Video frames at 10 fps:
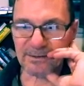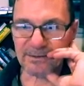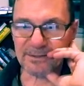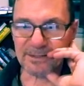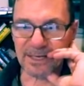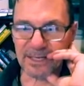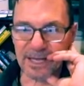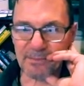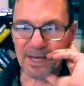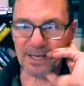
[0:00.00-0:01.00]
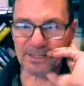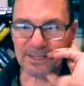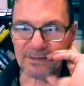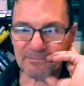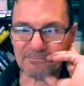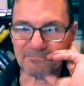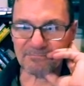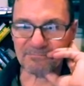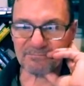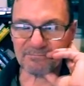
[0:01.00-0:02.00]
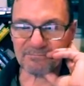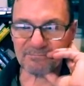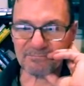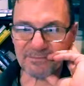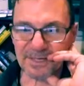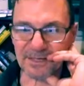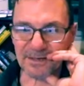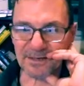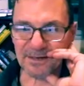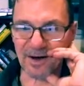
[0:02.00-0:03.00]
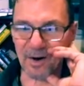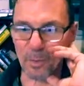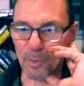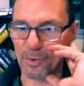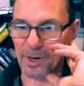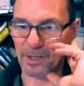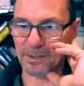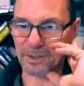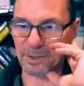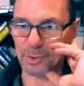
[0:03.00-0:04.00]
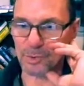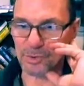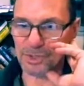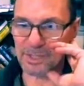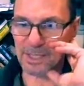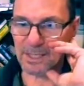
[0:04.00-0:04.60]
then I made some artwork in the doors,